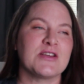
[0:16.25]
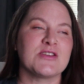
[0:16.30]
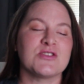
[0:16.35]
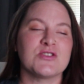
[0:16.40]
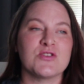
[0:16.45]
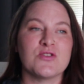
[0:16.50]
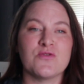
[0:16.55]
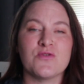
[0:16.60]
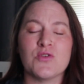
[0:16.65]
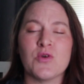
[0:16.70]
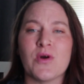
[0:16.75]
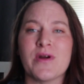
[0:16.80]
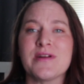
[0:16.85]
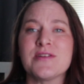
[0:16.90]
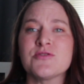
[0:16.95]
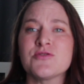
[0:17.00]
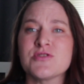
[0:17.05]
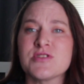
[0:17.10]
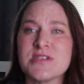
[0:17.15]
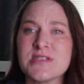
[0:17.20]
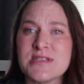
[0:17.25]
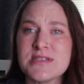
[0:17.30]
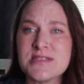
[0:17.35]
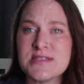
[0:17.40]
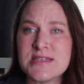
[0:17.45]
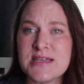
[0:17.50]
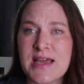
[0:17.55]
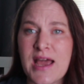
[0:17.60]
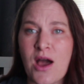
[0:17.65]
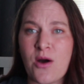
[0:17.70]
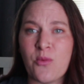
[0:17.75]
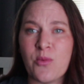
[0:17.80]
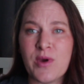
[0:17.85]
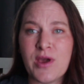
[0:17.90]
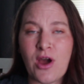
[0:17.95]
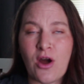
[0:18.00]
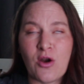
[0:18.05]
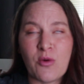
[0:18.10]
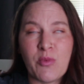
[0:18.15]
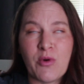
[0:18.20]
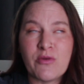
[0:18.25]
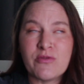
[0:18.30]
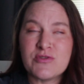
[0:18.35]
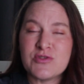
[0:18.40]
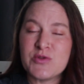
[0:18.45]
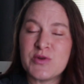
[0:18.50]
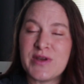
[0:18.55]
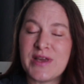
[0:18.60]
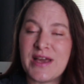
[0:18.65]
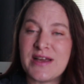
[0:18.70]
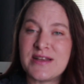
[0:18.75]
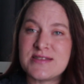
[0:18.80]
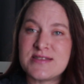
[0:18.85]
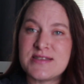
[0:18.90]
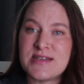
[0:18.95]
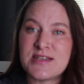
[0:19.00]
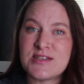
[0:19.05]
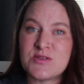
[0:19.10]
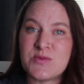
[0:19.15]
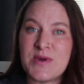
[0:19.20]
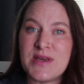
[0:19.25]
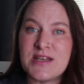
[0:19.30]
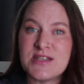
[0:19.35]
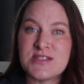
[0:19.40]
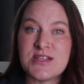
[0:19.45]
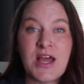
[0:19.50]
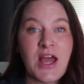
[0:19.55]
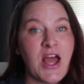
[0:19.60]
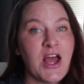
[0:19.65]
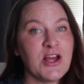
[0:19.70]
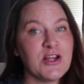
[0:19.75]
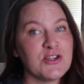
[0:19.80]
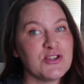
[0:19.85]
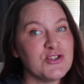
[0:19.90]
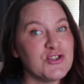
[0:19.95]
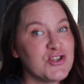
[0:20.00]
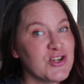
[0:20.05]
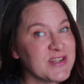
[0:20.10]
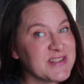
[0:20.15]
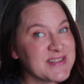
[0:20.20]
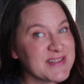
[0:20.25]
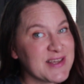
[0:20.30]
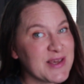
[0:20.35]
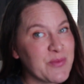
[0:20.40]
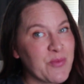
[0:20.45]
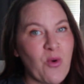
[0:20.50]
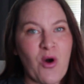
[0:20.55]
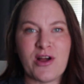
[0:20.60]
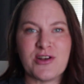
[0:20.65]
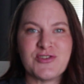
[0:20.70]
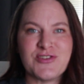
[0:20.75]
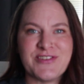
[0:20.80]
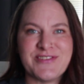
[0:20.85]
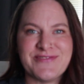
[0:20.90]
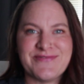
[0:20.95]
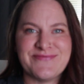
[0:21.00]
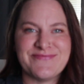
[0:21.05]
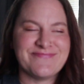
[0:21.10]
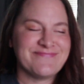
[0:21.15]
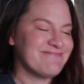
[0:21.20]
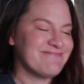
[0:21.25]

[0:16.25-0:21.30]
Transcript: So if you are interested to see how we are both doing at 6 weeks, just keep watching.